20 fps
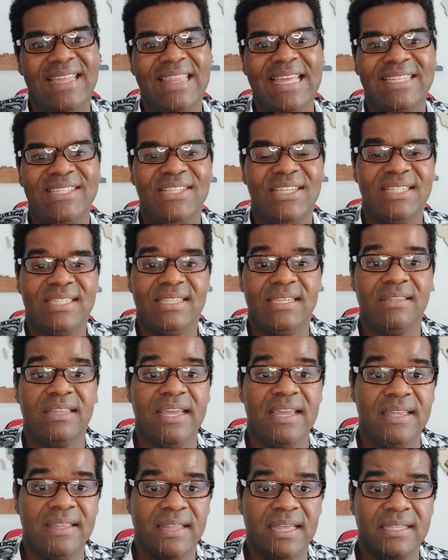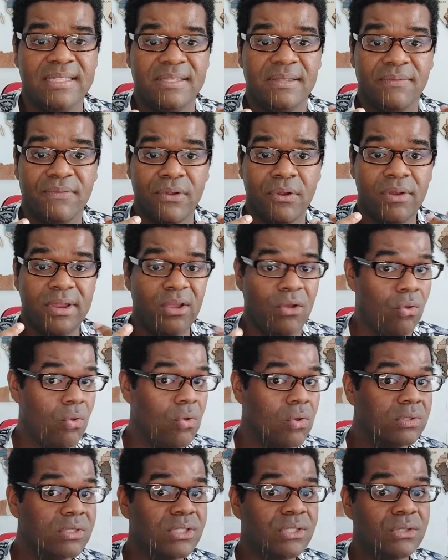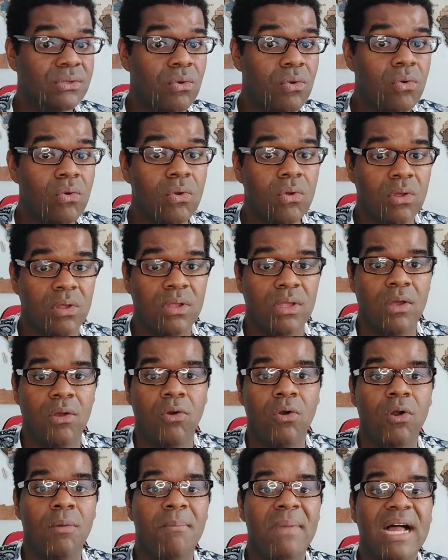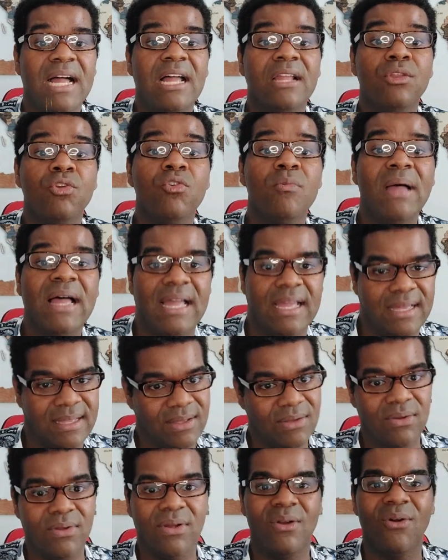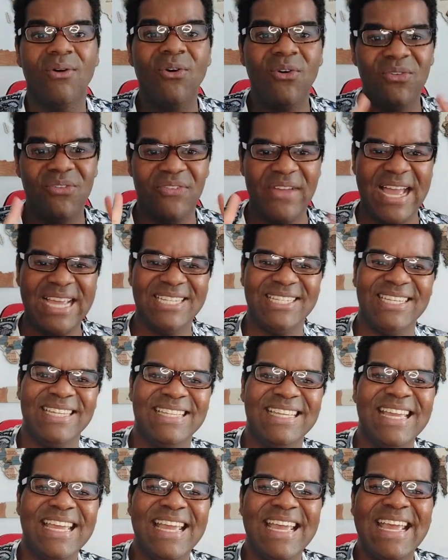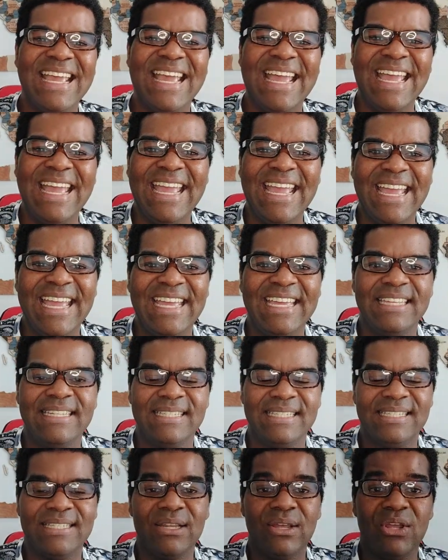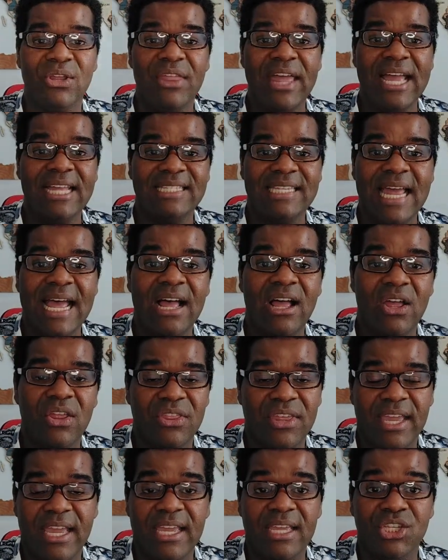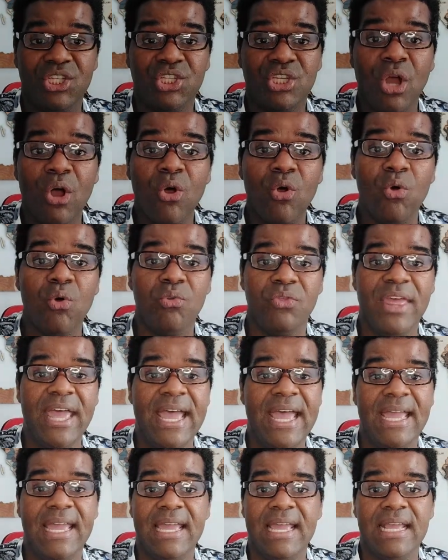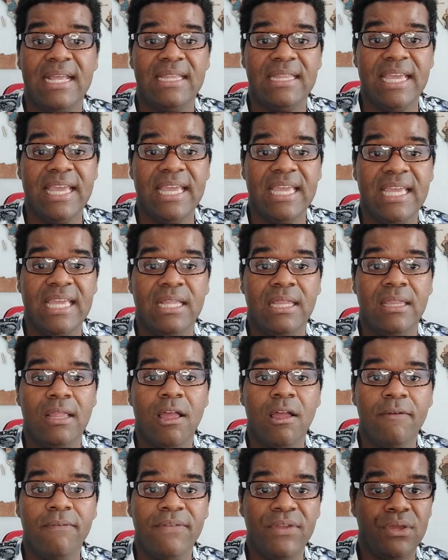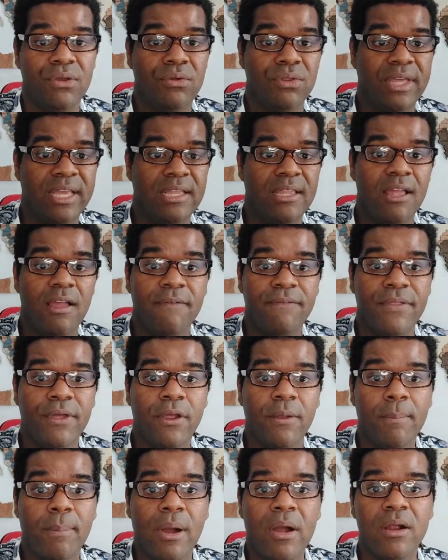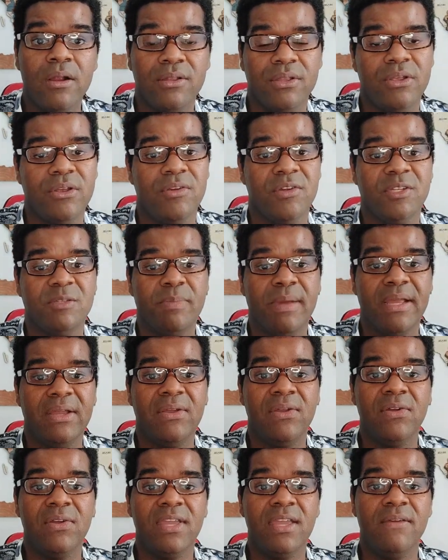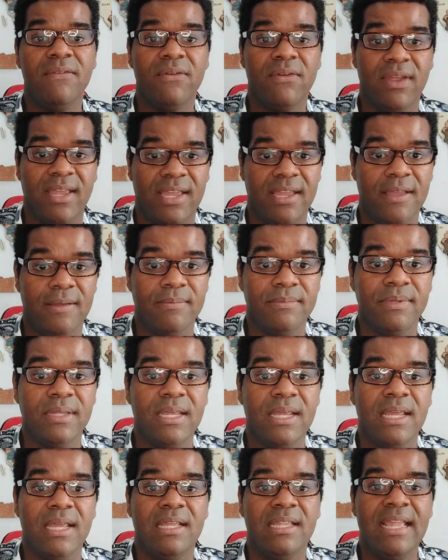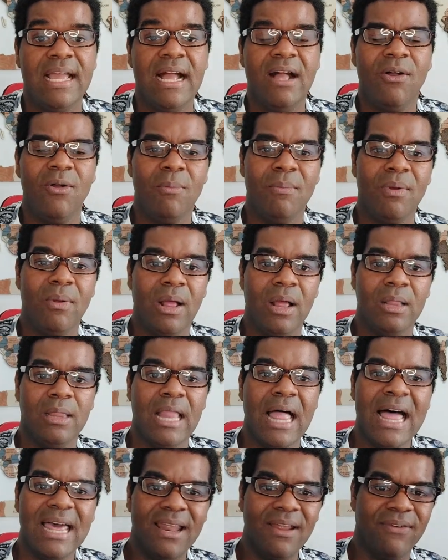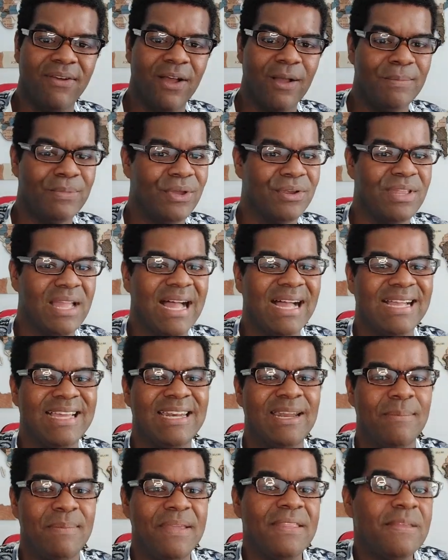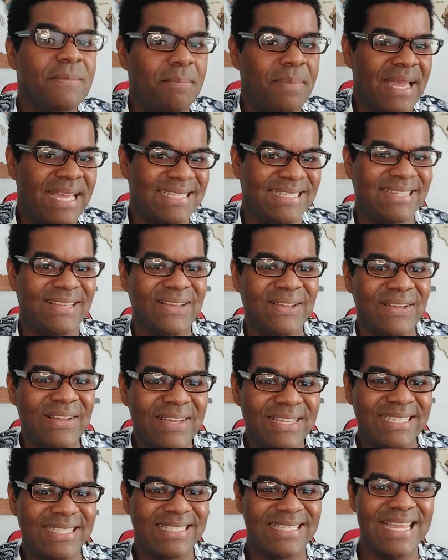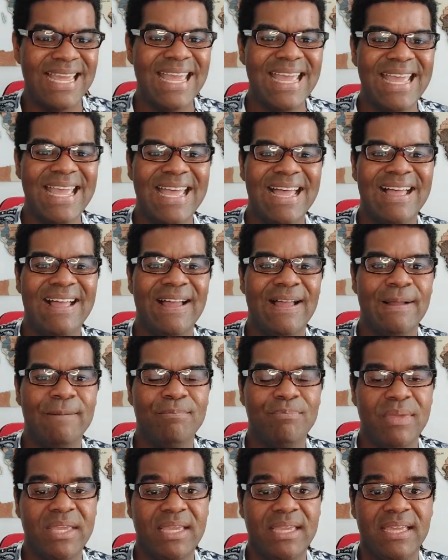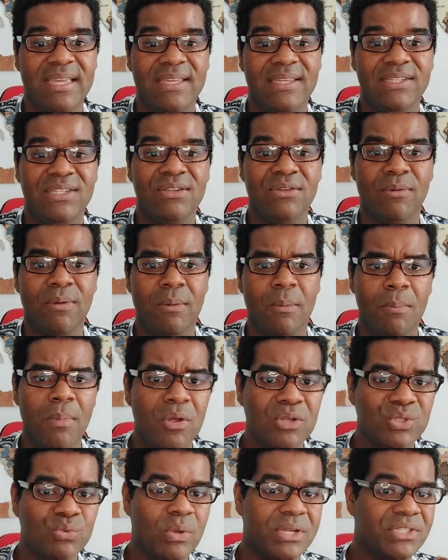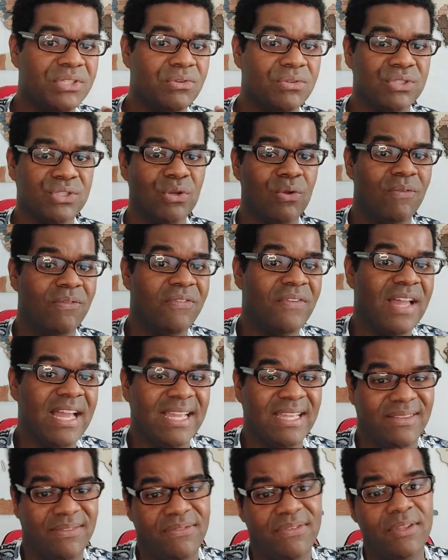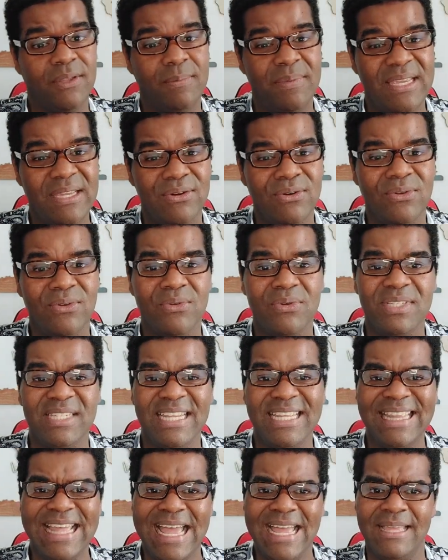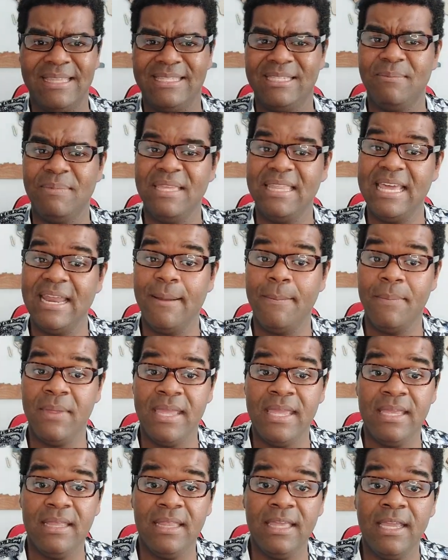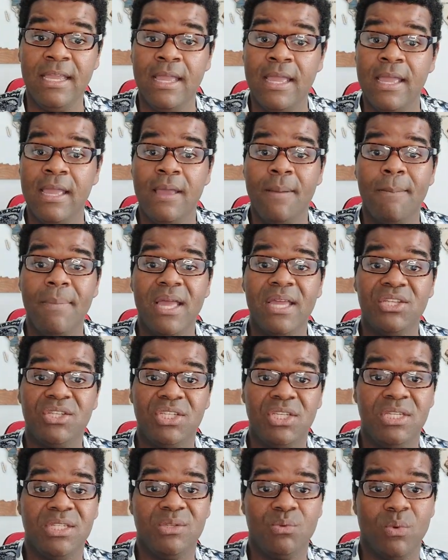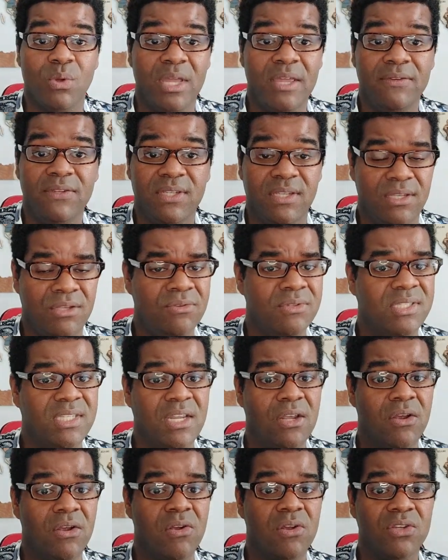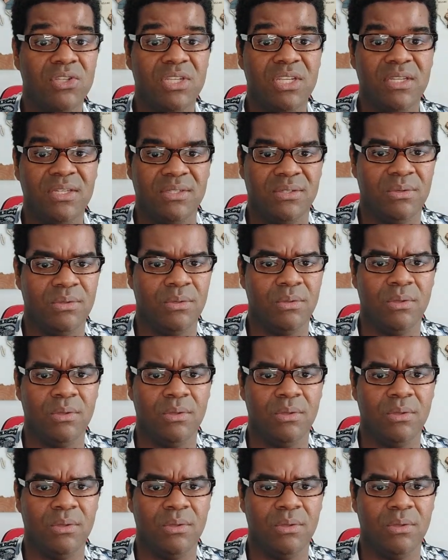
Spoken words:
That's just, it's very old school, or makaluma, or old fashioned. And so that's how they show that they love you. They love their partner is by cooking for him. Now, a lot of them, they're not going to be the best cooks because, you know, most Westerners don't find Filipino cuisine to be that appealing. But you see her, she's